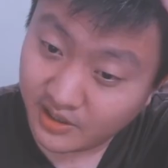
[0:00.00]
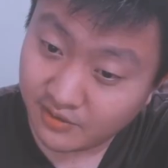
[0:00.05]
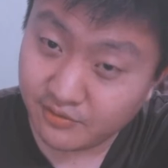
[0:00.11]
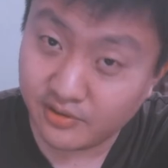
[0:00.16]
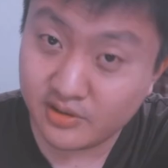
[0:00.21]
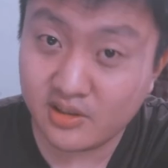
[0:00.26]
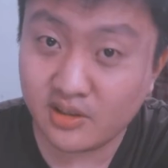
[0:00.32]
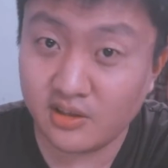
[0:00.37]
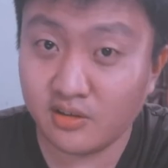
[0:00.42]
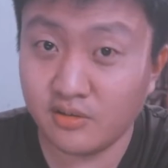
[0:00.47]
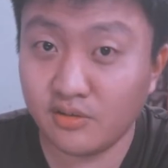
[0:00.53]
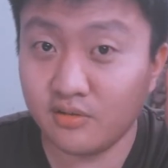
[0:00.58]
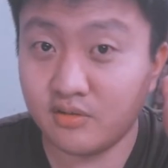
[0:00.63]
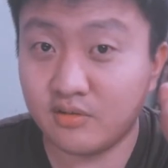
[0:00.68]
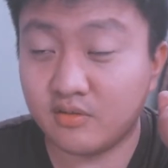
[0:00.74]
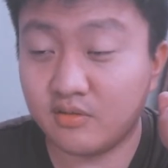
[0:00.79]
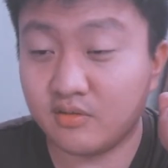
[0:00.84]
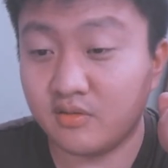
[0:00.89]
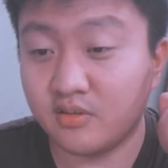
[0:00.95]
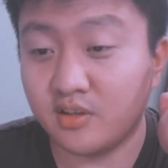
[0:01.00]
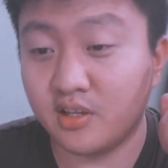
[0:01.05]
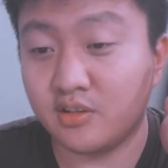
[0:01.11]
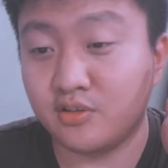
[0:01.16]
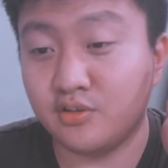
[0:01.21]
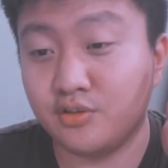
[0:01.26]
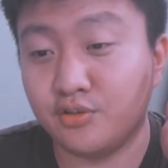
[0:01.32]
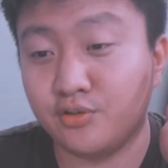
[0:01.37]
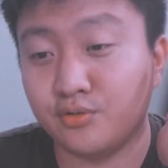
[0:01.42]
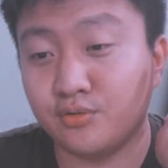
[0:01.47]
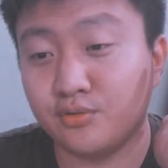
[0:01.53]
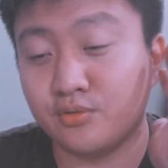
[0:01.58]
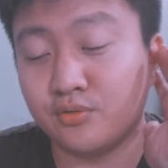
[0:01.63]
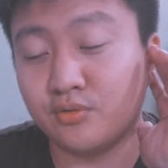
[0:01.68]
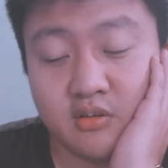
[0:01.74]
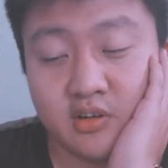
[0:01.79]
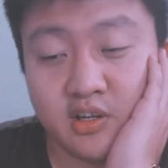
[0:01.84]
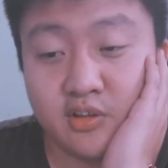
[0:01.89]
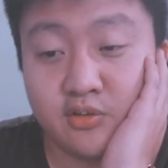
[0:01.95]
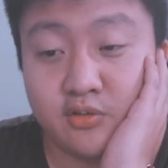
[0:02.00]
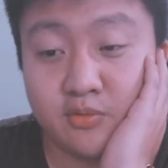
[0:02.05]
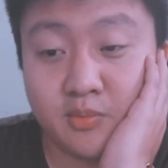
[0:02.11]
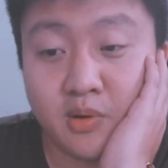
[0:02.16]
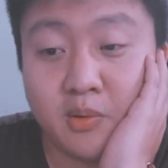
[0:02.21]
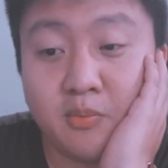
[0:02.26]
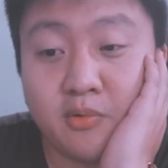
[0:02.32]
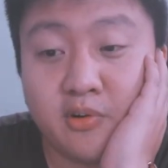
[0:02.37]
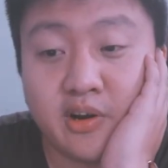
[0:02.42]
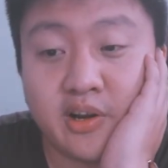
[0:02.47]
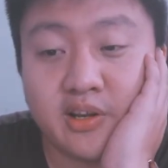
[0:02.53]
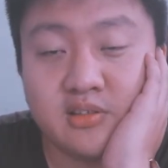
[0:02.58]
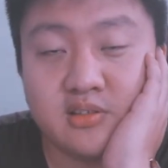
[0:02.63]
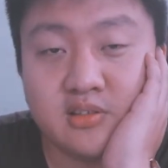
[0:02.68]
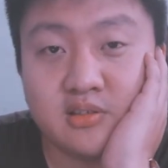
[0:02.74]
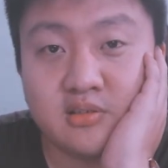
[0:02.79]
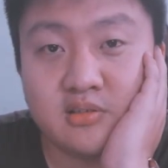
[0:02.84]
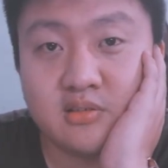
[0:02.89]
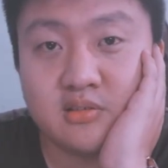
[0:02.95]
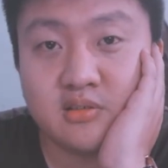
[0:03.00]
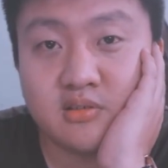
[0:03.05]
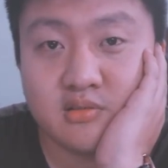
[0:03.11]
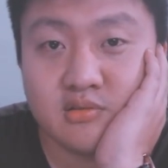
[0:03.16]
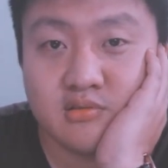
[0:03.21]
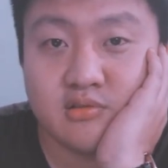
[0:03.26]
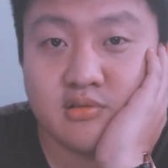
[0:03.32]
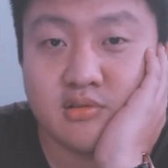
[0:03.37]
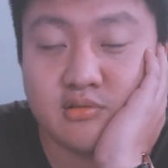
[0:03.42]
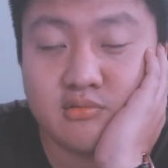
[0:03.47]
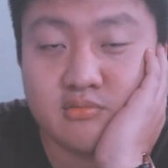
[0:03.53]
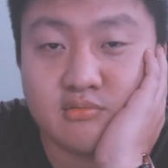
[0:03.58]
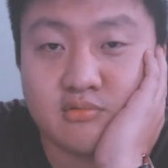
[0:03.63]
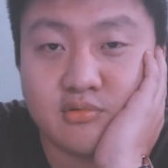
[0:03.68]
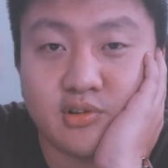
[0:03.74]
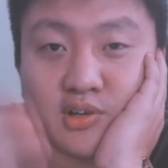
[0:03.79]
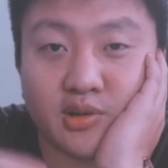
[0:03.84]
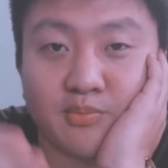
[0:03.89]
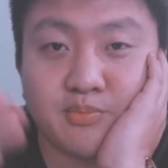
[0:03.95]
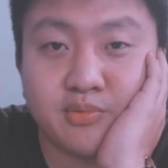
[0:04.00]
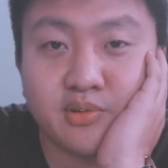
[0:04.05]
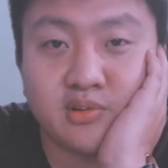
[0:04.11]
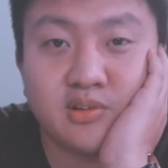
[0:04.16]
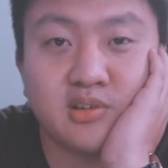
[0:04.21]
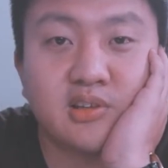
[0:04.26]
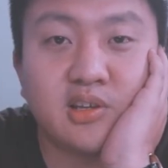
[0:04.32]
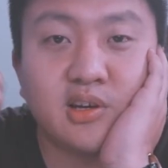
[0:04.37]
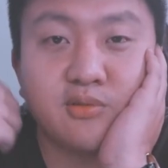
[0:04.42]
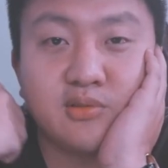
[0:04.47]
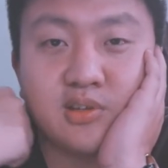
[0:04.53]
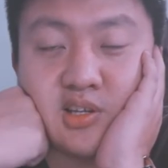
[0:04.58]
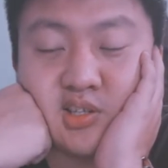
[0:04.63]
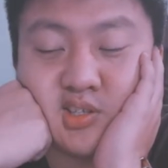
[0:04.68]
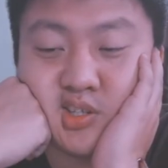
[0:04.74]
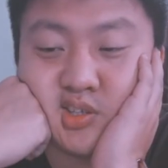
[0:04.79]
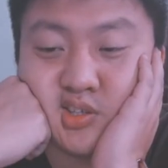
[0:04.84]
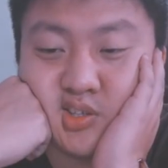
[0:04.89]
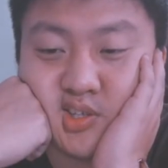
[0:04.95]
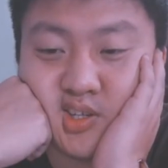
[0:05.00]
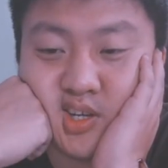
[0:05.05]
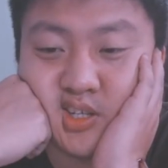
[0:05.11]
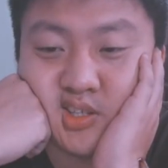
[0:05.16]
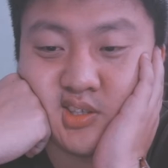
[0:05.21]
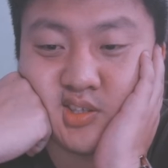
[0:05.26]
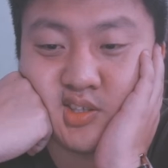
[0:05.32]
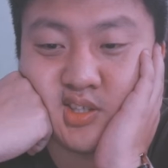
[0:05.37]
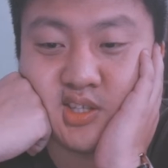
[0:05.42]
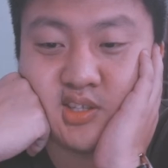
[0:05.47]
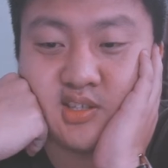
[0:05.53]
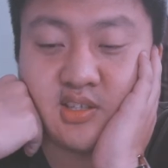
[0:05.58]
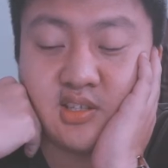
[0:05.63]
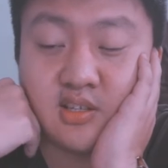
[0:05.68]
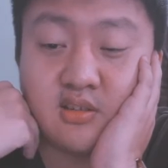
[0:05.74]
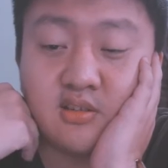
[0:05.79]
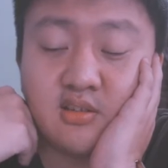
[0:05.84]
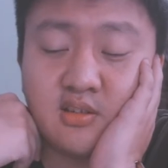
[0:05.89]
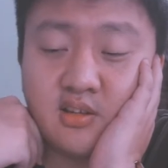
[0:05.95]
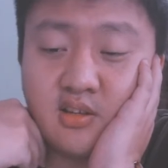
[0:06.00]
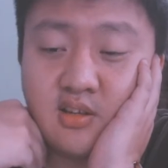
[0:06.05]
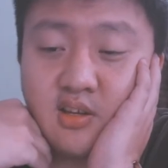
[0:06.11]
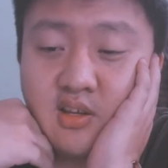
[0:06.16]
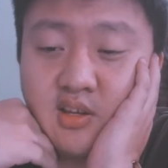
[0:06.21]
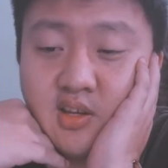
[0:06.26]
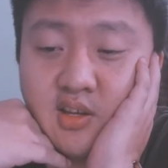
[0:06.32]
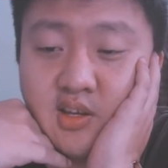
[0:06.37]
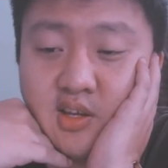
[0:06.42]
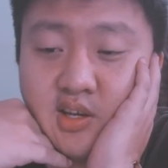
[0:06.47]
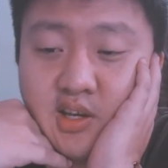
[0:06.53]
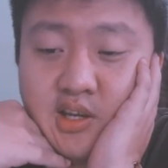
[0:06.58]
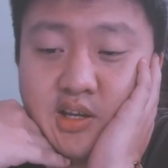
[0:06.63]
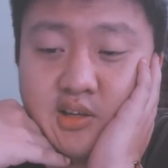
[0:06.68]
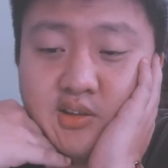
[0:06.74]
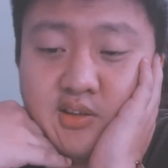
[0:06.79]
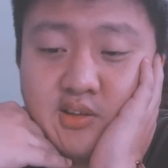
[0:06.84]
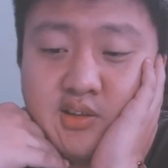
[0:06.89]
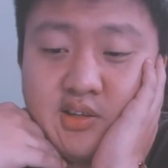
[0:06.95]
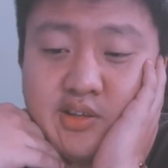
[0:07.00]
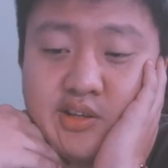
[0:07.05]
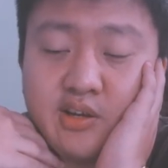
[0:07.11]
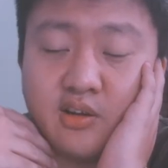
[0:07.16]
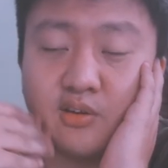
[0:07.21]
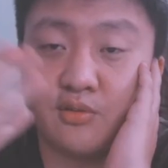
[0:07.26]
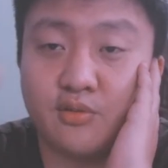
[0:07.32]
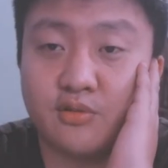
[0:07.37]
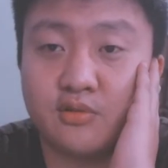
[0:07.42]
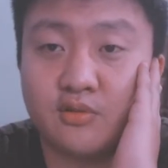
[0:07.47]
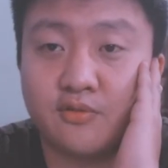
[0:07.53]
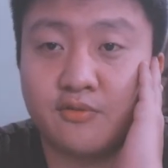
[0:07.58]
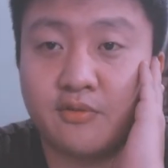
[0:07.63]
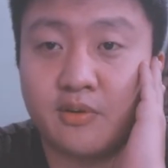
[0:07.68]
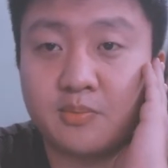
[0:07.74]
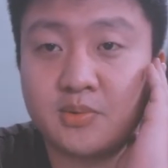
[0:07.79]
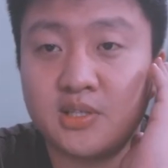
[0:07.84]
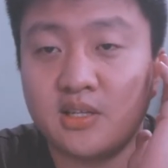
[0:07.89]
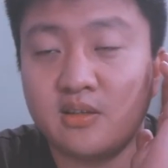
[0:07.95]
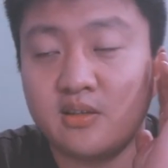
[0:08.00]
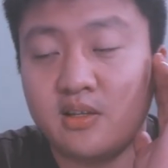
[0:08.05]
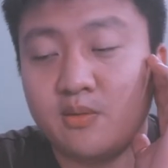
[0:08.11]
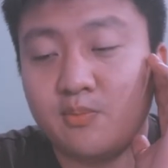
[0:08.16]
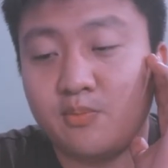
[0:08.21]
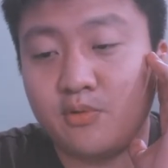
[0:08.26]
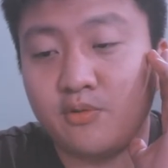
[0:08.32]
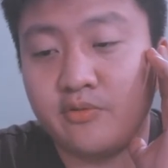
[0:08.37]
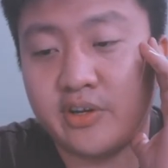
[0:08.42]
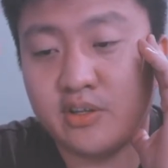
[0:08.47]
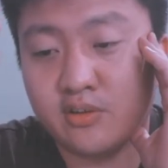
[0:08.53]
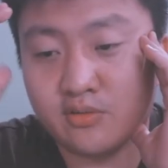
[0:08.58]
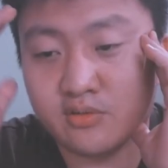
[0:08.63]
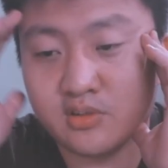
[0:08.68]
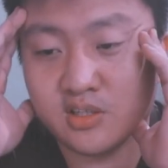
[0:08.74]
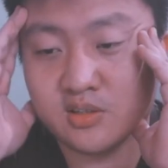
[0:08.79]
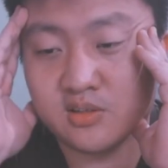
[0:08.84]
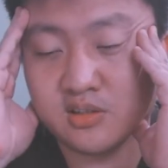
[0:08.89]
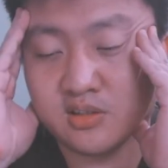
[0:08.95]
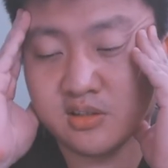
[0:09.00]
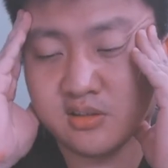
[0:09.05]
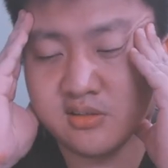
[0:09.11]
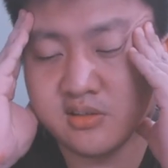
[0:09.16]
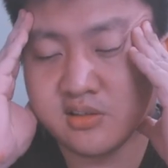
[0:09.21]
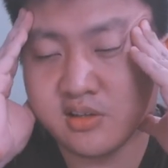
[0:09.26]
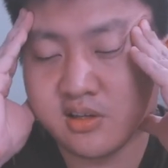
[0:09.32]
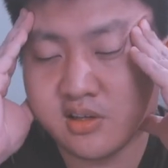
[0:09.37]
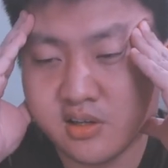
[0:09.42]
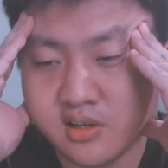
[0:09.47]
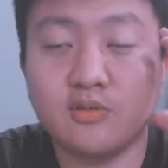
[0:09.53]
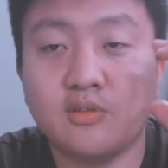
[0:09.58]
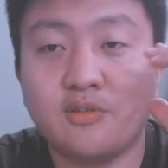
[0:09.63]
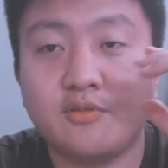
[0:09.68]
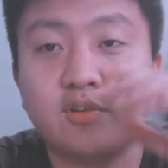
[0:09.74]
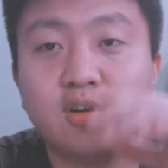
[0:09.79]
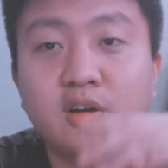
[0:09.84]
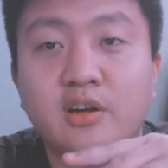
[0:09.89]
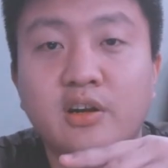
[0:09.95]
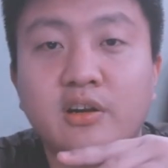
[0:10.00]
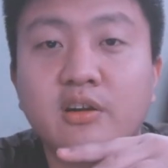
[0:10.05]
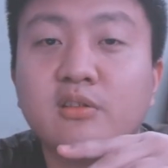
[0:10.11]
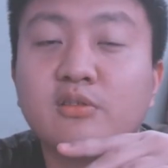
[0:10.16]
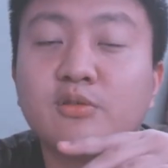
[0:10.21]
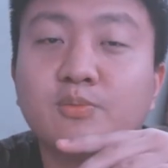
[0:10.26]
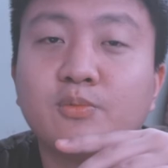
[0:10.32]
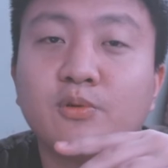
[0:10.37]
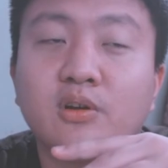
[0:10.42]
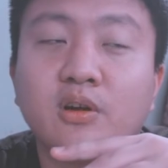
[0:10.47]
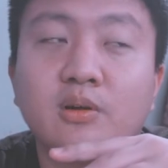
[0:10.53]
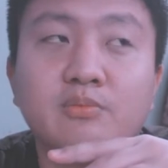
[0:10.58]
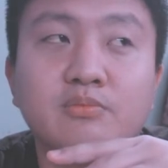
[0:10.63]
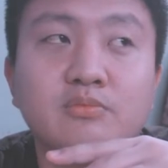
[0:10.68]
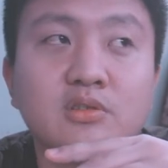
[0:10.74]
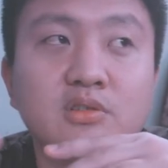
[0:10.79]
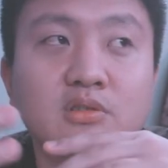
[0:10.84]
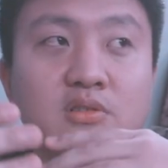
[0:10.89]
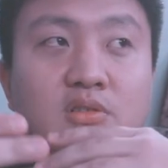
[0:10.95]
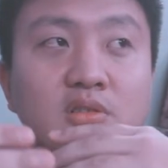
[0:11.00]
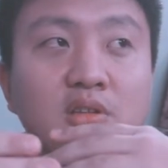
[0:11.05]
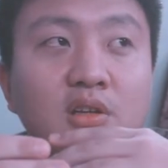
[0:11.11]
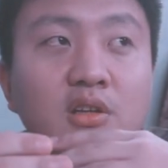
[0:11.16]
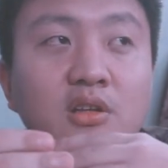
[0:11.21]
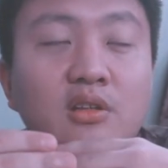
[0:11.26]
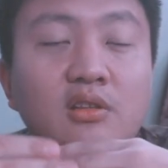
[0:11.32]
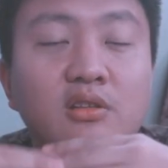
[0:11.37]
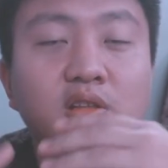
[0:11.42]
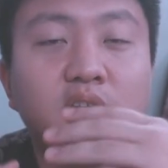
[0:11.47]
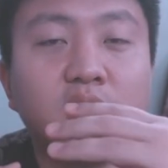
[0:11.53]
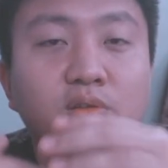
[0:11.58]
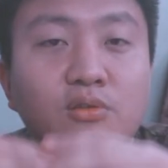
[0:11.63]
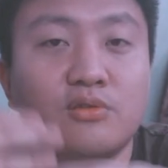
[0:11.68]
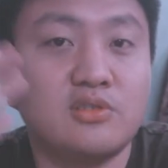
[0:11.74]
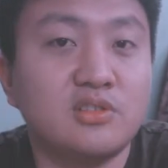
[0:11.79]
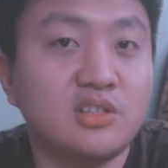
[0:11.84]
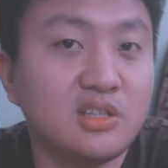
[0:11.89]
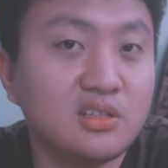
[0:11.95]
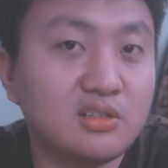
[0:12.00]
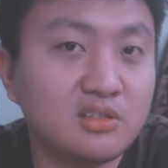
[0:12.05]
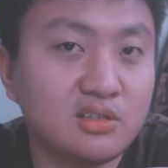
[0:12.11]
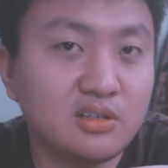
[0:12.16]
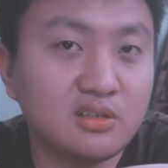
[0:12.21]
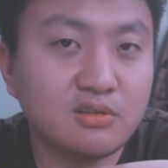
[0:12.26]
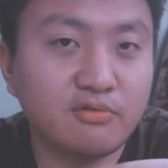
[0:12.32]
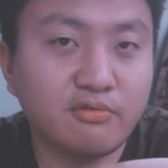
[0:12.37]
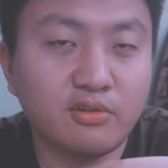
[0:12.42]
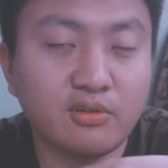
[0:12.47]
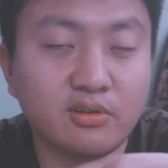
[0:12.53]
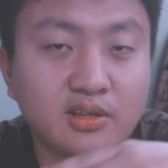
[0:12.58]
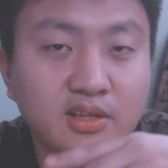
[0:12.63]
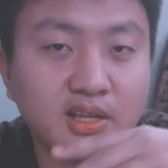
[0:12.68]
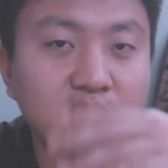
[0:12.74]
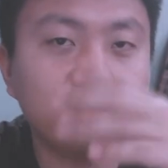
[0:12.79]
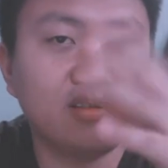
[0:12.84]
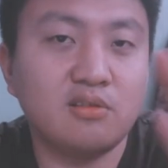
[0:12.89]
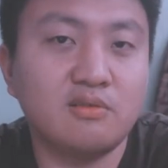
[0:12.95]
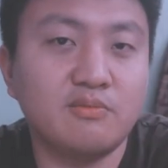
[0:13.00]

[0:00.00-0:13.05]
everything that you need to memorize is, you know, you can print it out as cheat sheets. And there are lots of websites that provide you cheat sheets. If you're learning to program, just download cheat sheets for that